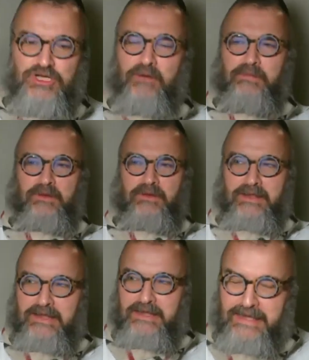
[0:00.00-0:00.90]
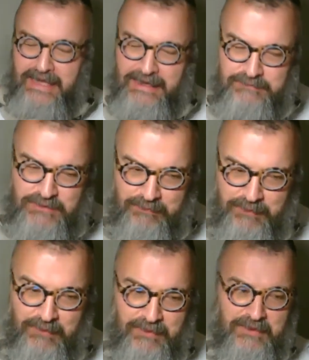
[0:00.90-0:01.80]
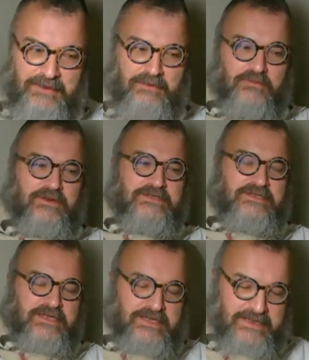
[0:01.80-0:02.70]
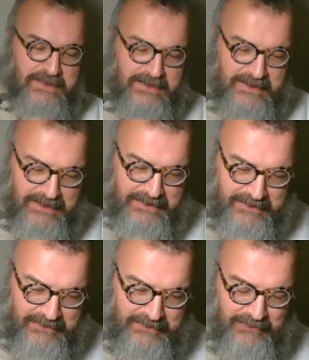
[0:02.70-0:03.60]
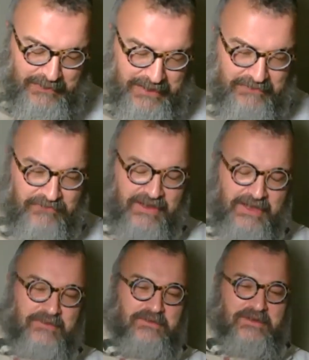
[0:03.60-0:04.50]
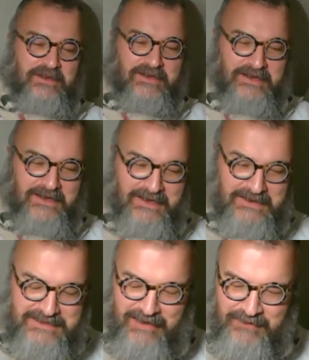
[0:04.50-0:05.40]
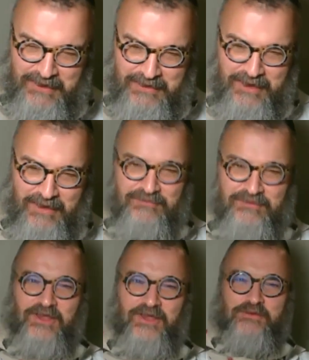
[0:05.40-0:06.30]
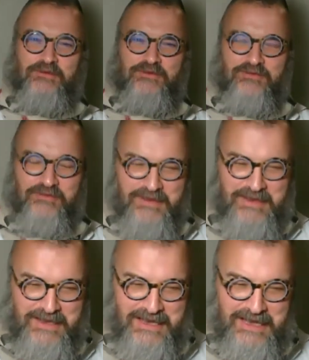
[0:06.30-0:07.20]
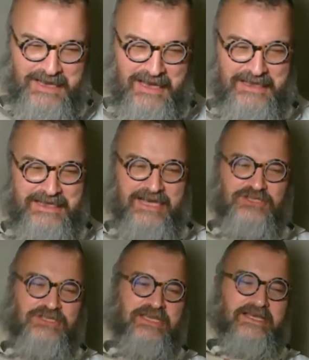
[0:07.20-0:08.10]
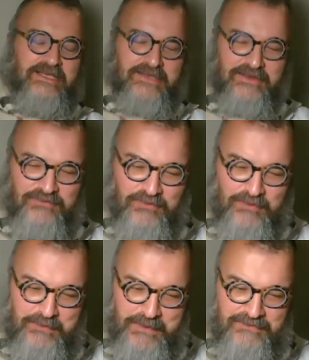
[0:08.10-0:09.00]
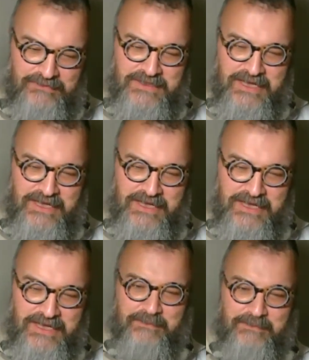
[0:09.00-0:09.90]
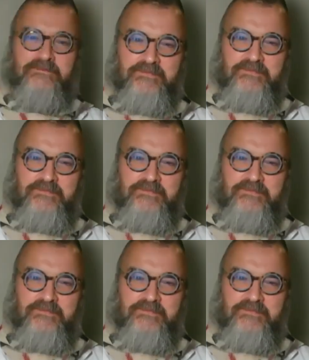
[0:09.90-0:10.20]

Topol. Chaim Topol was the great fellow Tevye on Fiddler on the Roof, and he actually lived for a period of time in Australia,